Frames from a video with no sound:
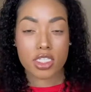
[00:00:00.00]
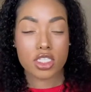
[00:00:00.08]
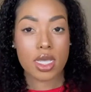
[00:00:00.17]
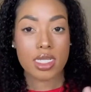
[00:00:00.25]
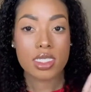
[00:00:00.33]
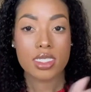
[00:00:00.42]
So
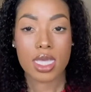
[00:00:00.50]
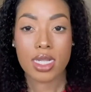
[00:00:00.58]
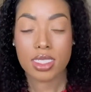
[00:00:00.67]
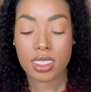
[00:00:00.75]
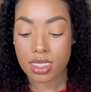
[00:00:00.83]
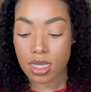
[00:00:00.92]
I
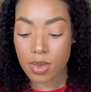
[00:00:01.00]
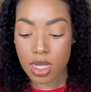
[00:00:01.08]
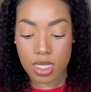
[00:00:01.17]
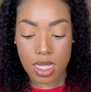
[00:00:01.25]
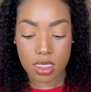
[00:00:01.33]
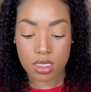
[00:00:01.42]
decided to take my
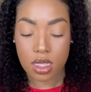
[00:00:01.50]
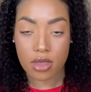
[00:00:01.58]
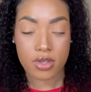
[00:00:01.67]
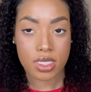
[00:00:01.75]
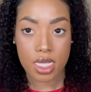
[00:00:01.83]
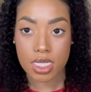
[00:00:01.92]
glasses off
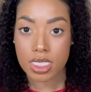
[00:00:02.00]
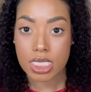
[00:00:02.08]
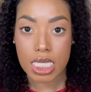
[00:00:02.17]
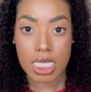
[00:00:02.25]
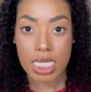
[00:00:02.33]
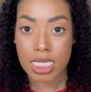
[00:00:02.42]
because I could
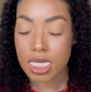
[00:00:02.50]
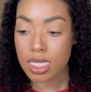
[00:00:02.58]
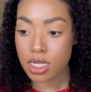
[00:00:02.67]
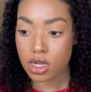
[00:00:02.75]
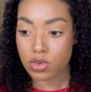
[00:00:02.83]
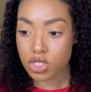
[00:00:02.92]
see that the
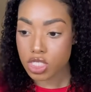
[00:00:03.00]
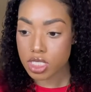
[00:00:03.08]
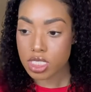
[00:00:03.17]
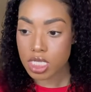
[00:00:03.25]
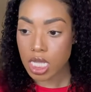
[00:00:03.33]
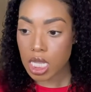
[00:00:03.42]
glare was
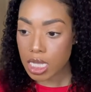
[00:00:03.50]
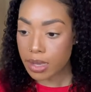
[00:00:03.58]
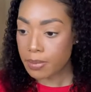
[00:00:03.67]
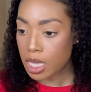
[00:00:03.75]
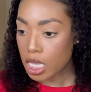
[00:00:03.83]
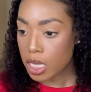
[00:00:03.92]
just
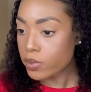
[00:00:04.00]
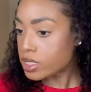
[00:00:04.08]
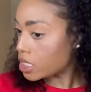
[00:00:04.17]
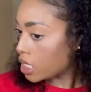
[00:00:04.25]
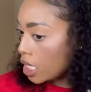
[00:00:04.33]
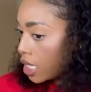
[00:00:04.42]
killing me. It
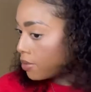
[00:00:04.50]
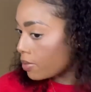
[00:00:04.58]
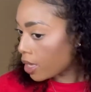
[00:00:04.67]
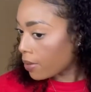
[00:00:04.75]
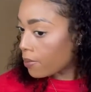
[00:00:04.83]
was killing me.